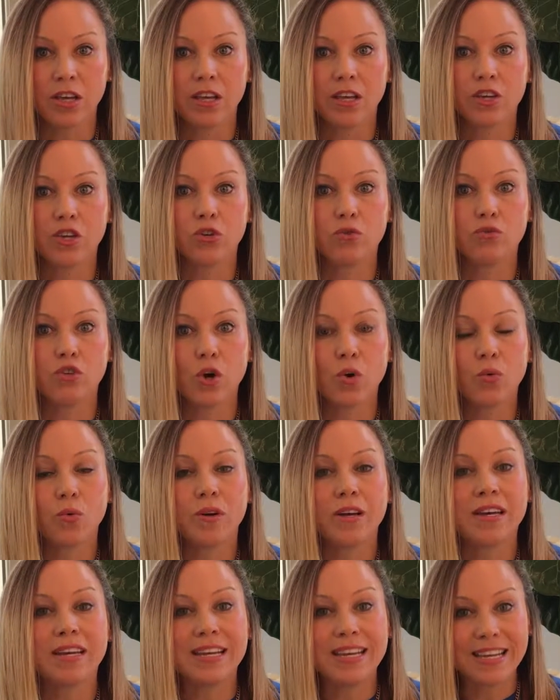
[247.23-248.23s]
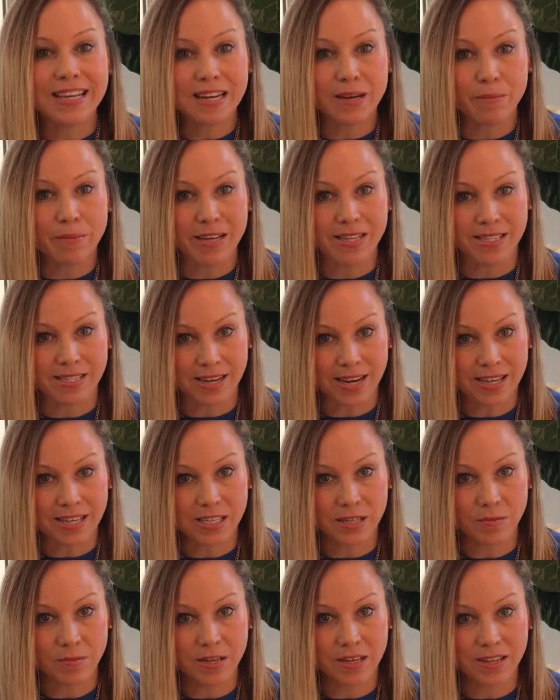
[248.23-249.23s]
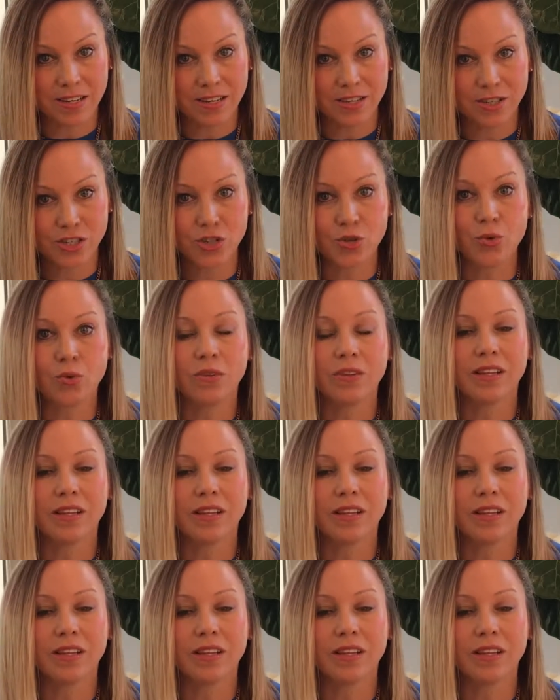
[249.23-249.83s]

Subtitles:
you don't need a mastectomy to